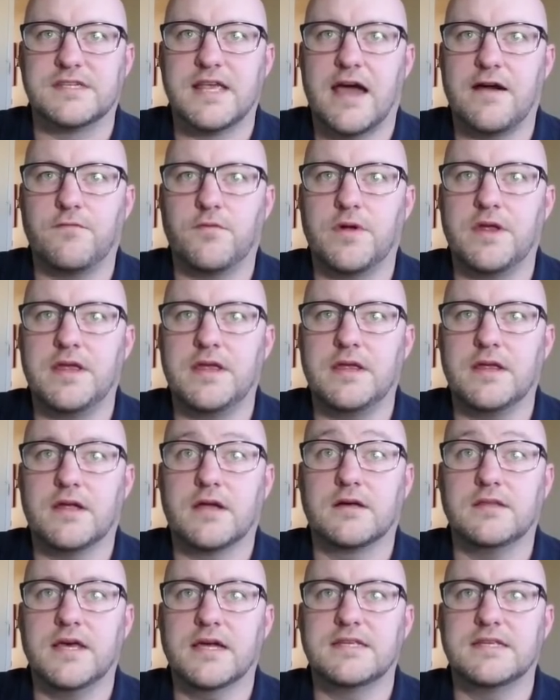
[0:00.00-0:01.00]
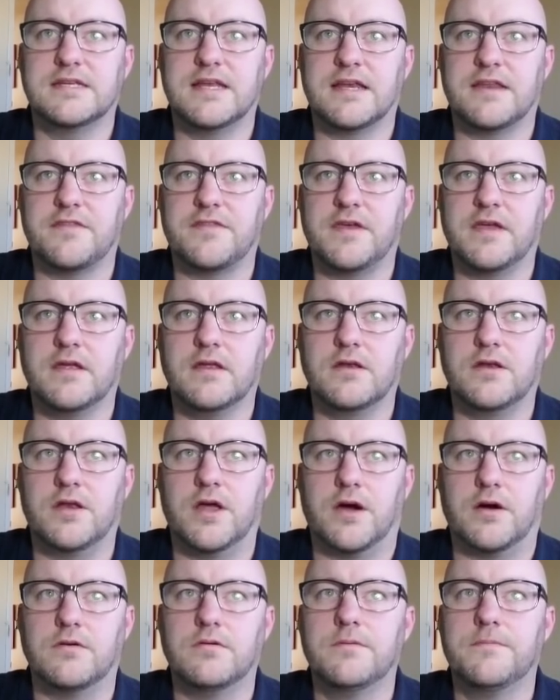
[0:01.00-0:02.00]
Have we collected anything?
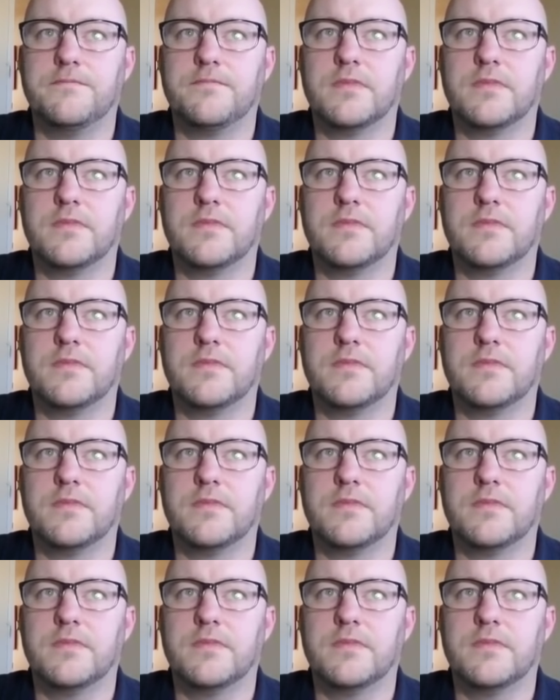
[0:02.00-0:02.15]
No.